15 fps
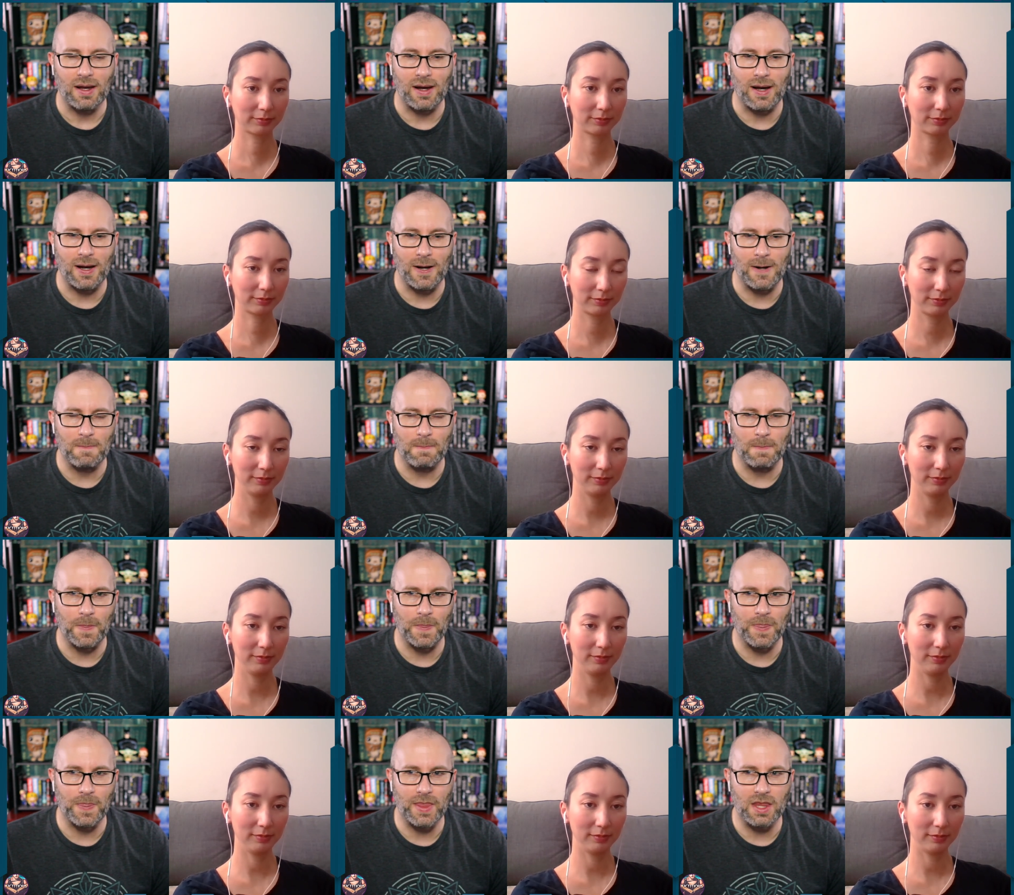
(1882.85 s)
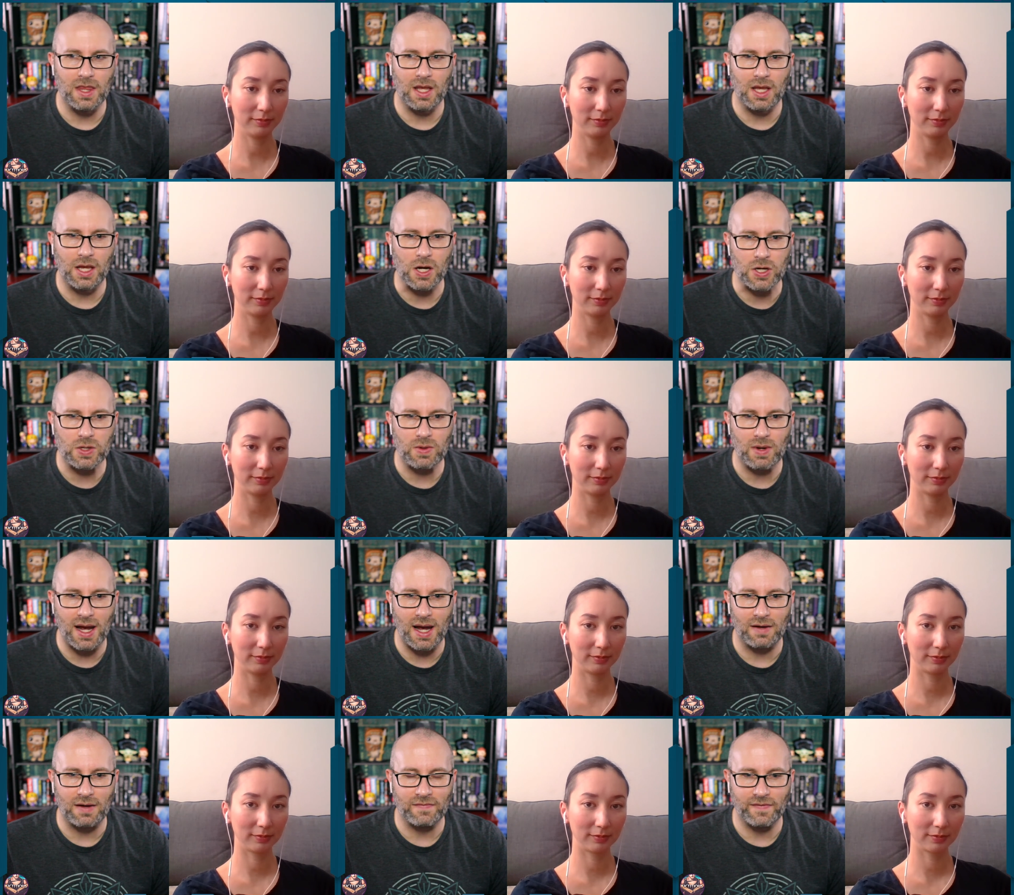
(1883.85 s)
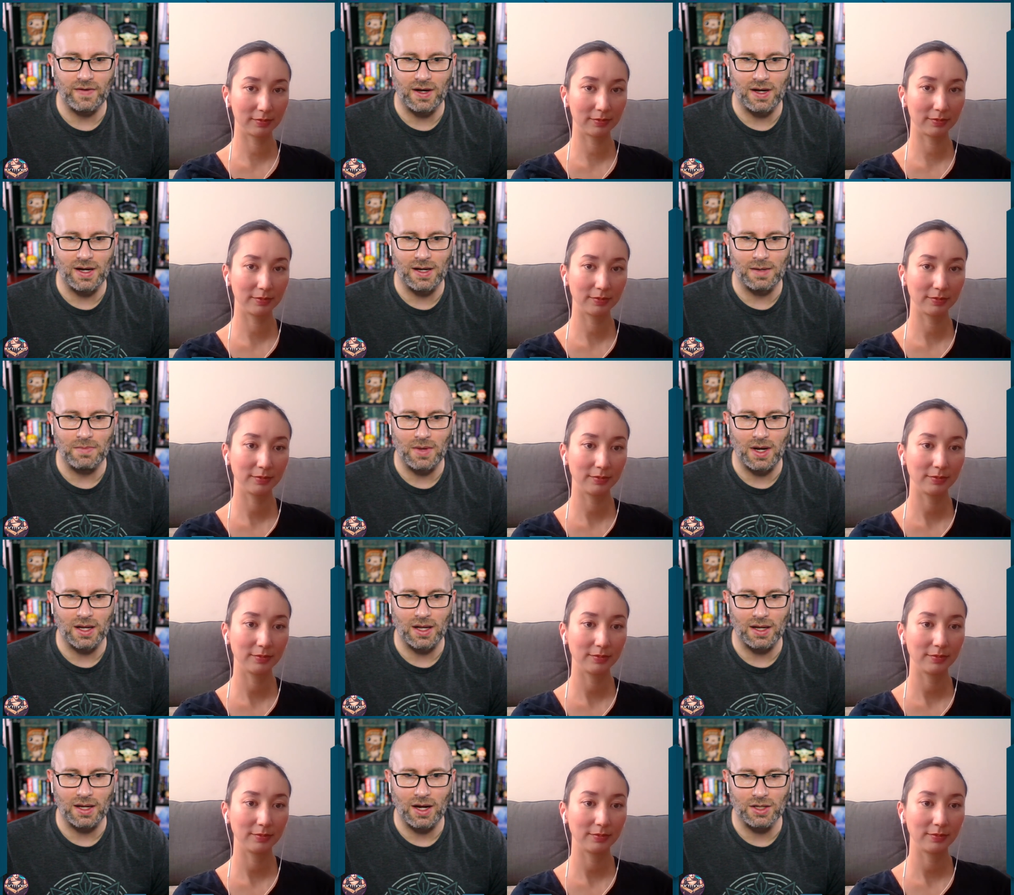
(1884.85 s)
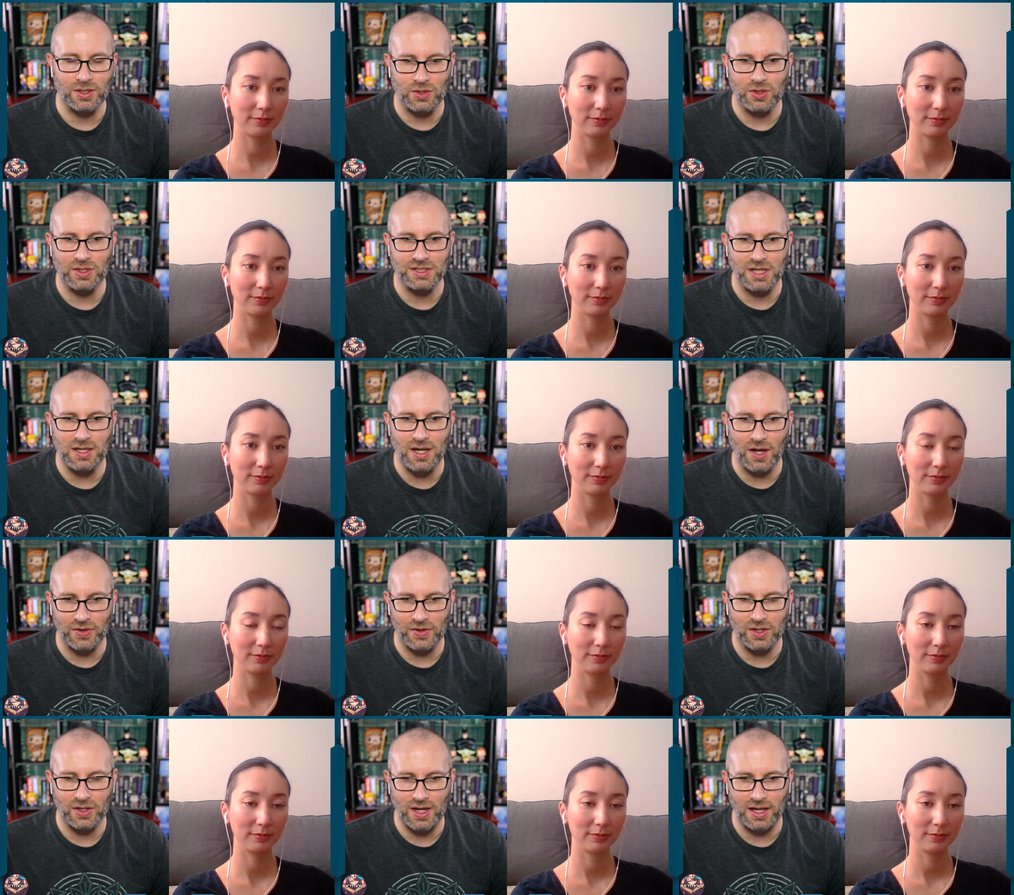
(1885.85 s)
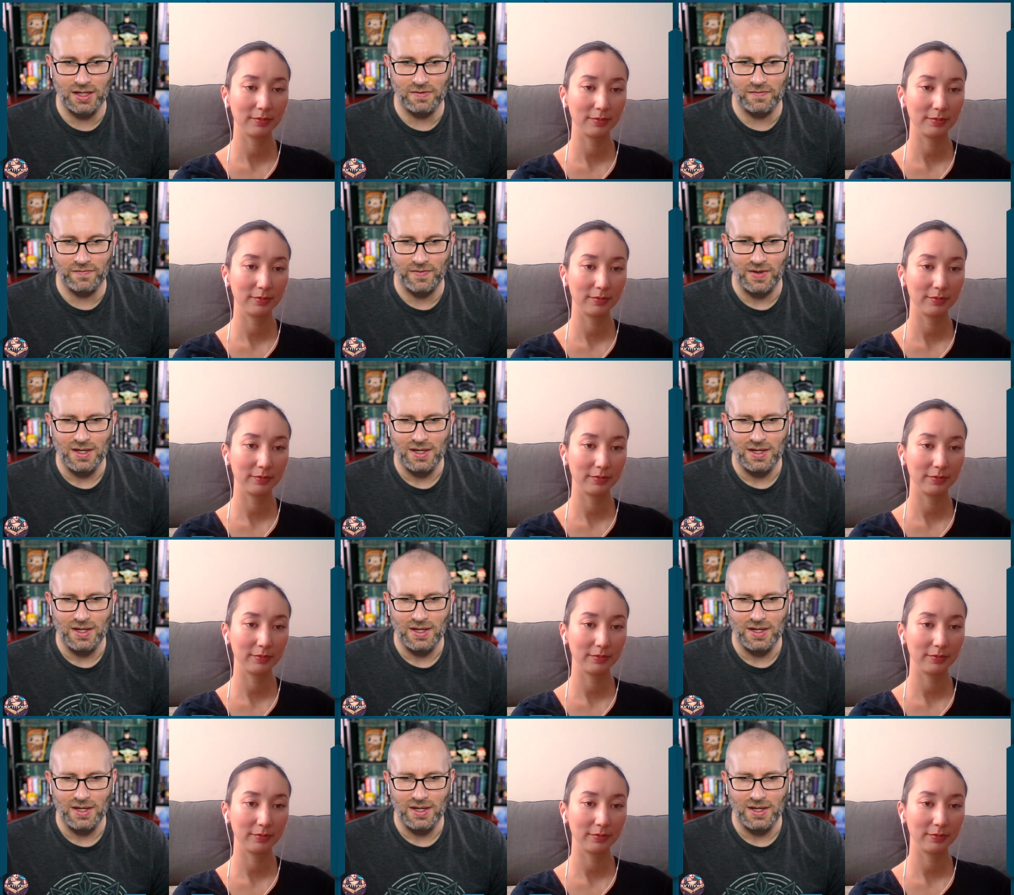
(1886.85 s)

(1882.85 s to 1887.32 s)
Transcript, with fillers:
Speaker 1: Um, here you have um, a, a character who's in another kind of